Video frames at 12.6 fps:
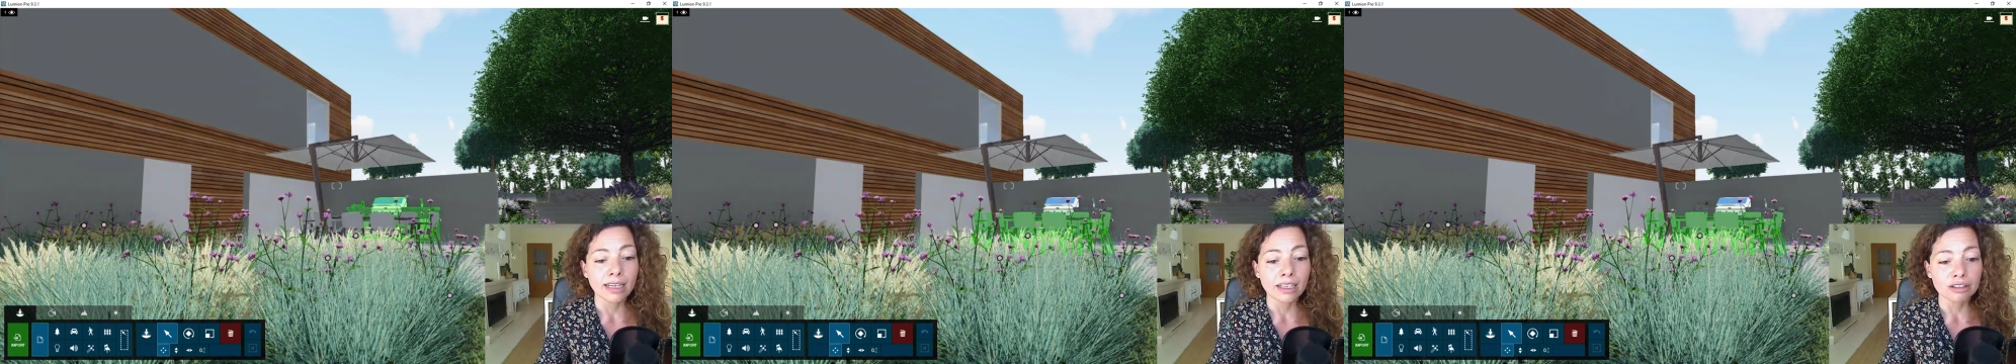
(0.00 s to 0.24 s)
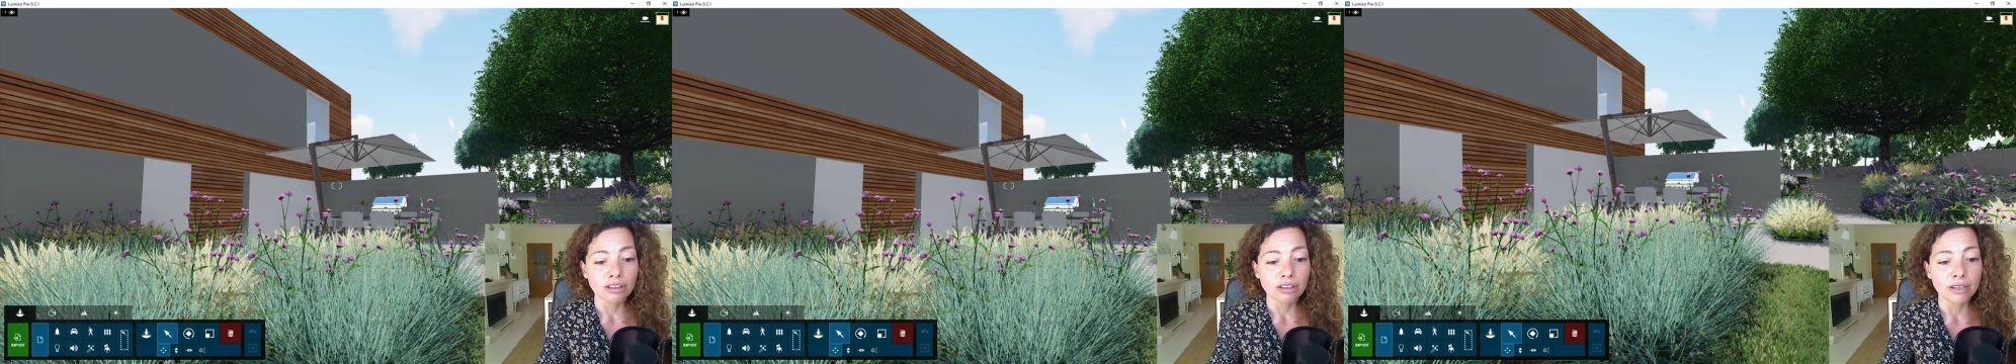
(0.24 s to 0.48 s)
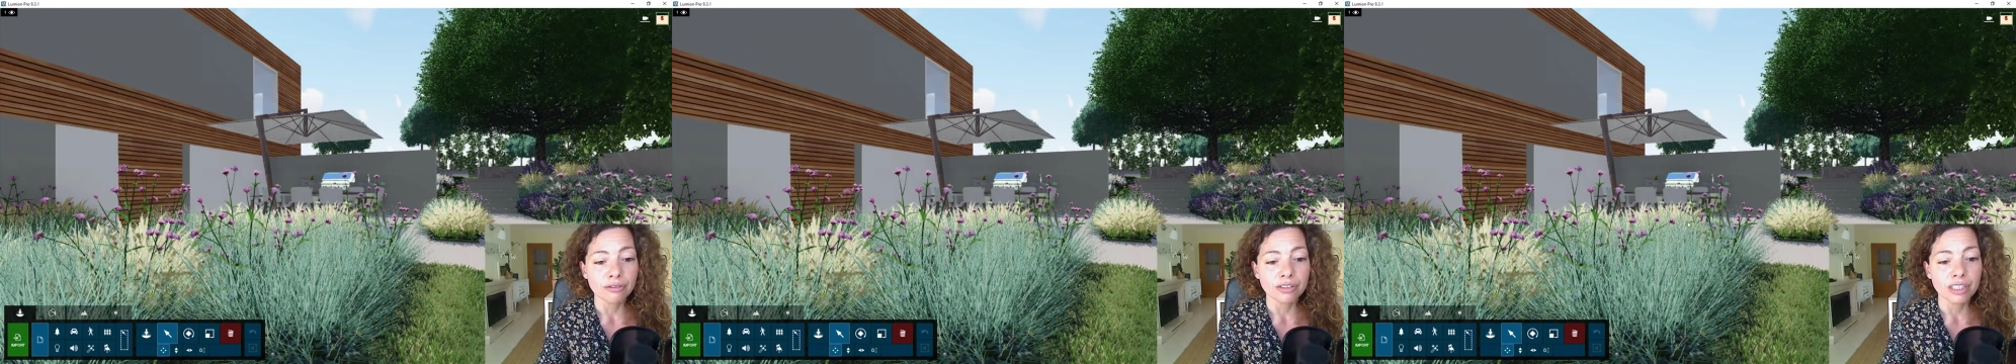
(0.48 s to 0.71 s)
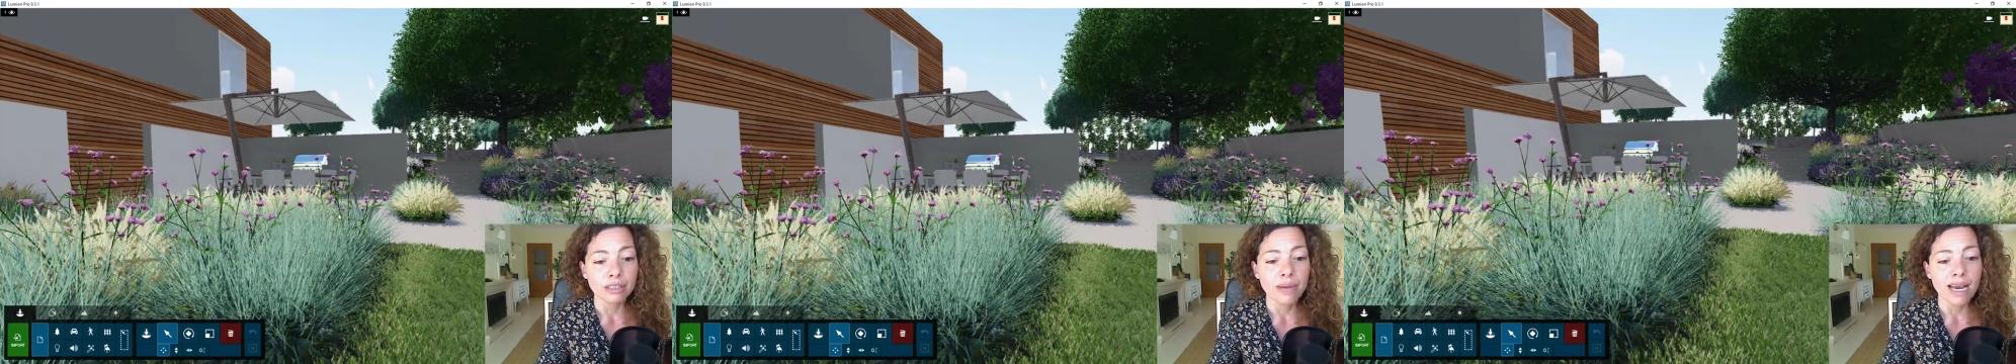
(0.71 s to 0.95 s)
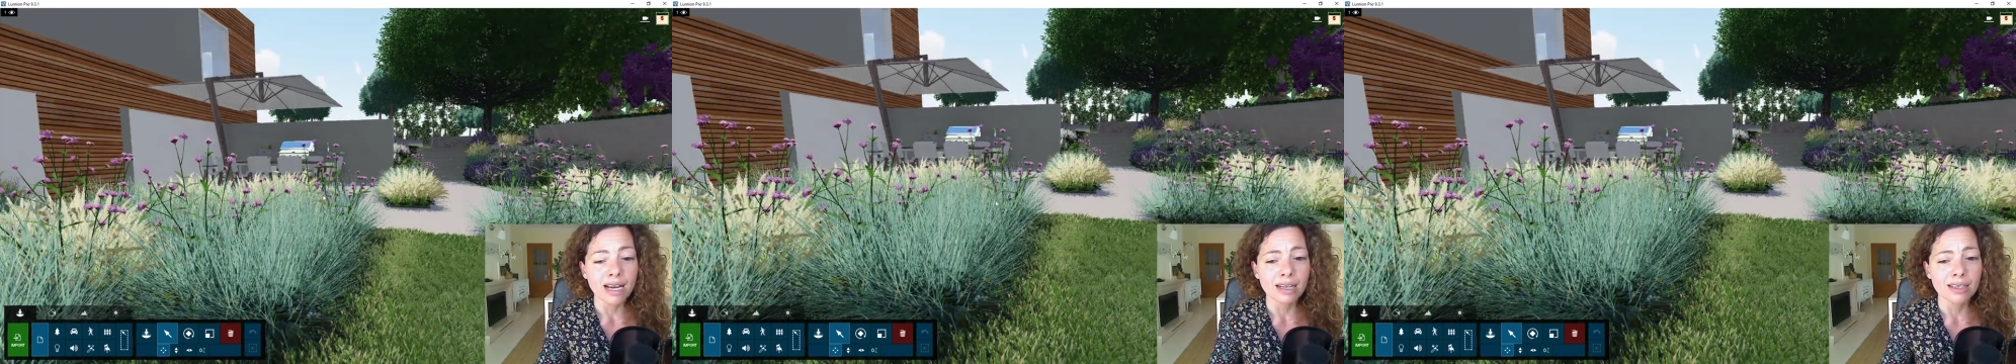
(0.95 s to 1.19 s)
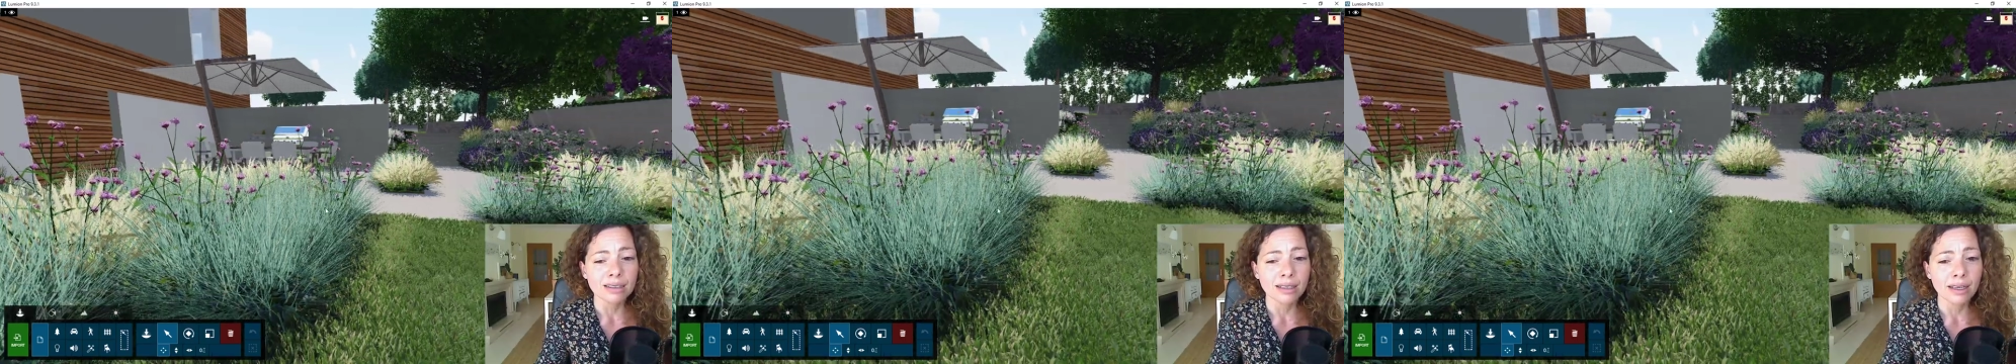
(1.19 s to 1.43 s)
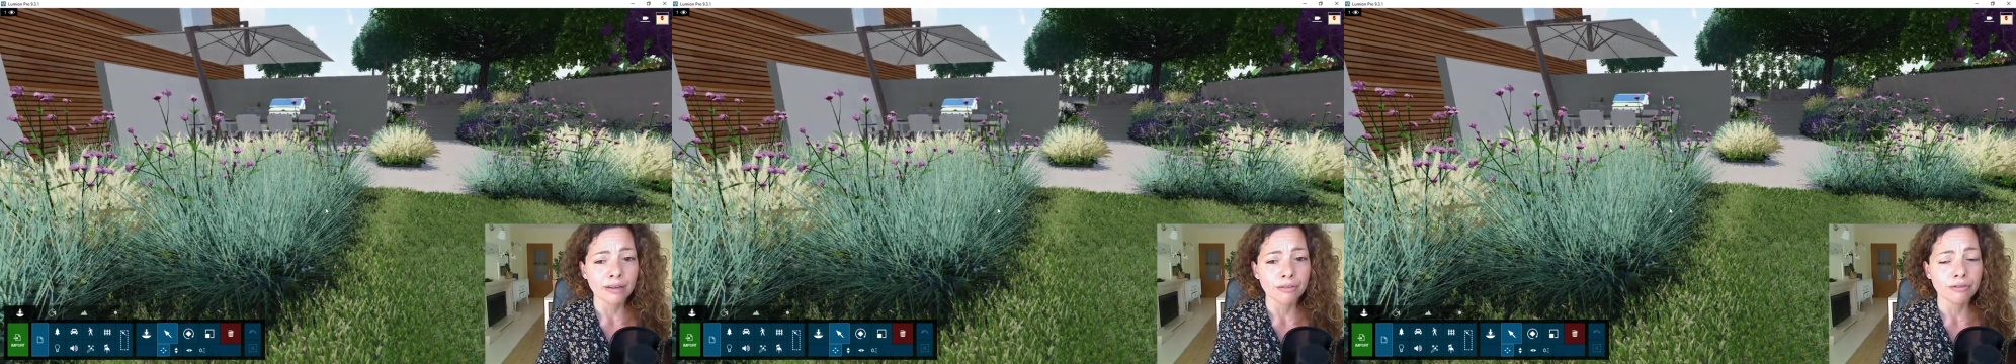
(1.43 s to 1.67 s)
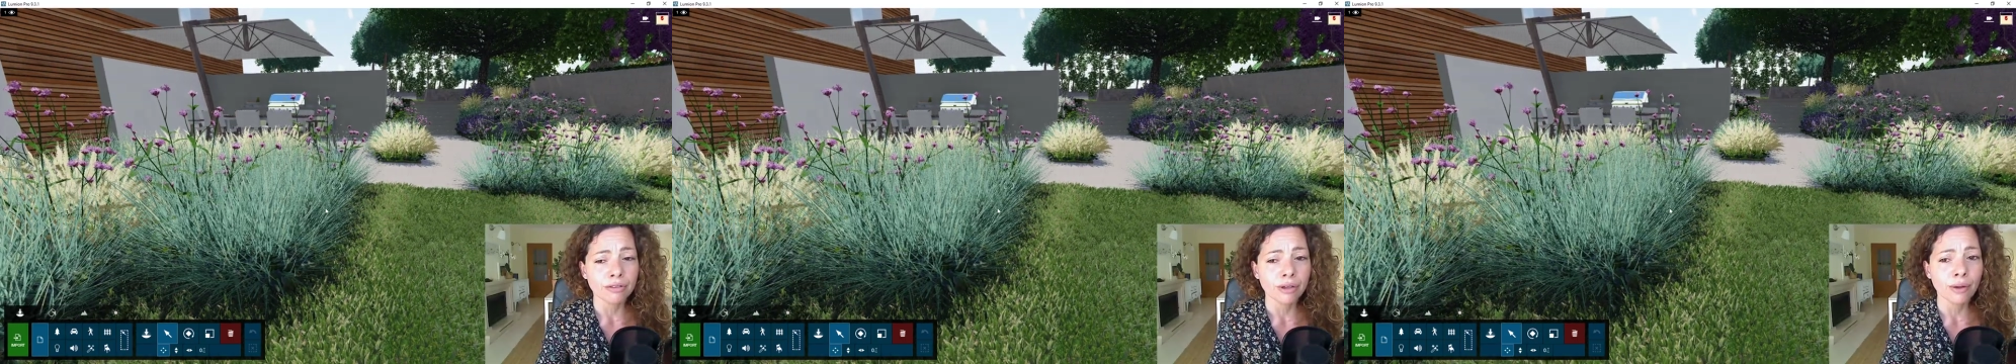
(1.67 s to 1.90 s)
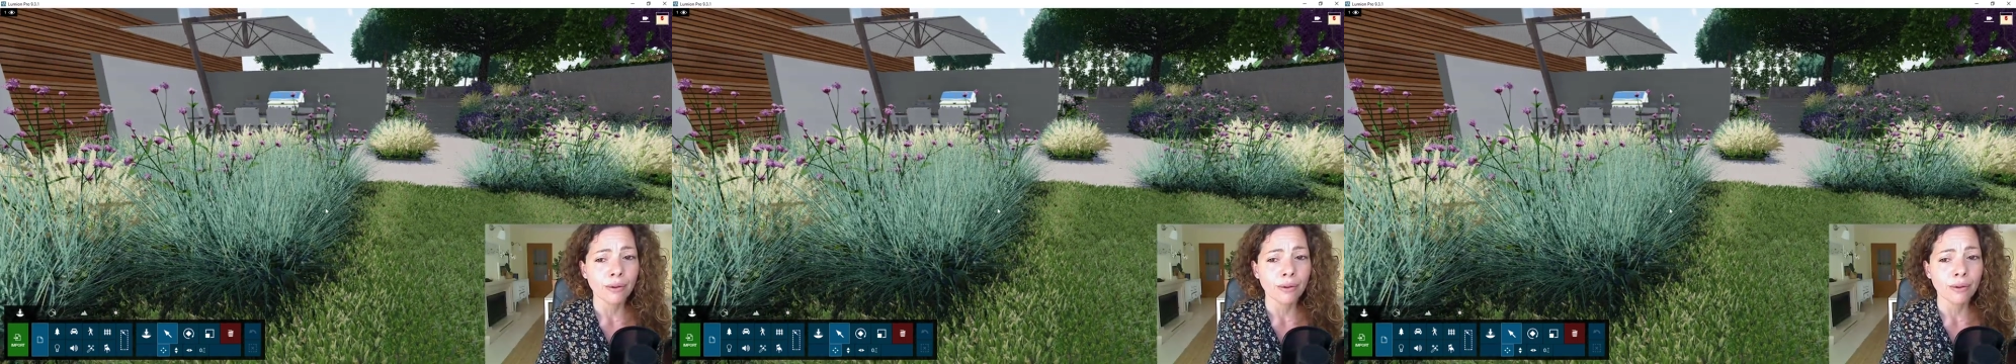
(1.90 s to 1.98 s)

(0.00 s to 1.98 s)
actually a feedback if